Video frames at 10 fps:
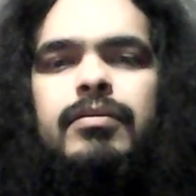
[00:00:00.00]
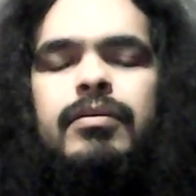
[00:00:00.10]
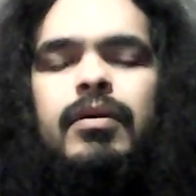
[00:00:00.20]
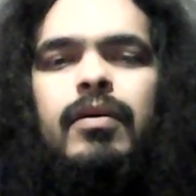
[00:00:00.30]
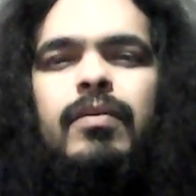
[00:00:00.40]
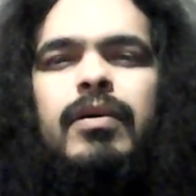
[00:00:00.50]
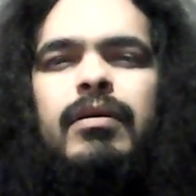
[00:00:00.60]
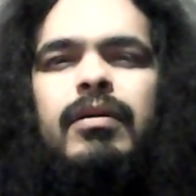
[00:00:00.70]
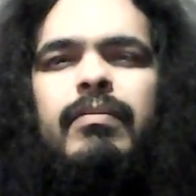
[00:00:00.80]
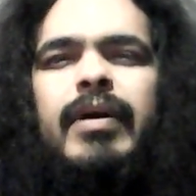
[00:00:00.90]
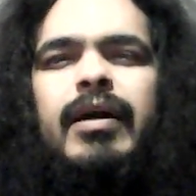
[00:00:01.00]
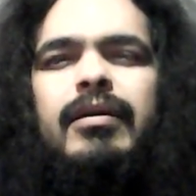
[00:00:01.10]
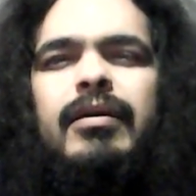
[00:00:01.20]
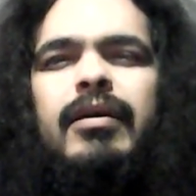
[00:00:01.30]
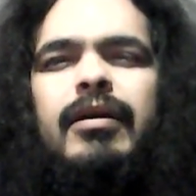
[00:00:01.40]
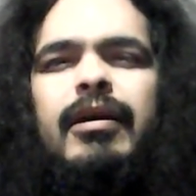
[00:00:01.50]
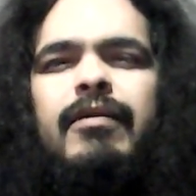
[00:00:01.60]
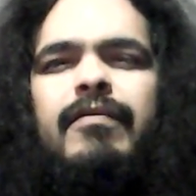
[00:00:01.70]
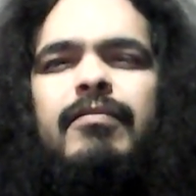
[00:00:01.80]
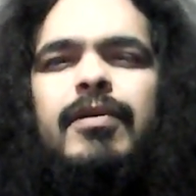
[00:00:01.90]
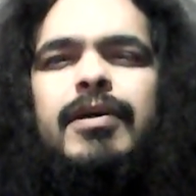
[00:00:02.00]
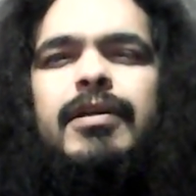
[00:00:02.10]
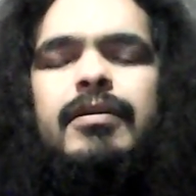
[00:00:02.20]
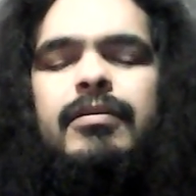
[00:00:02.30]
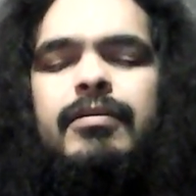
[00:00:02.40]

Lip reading: So, welcome back, everyone.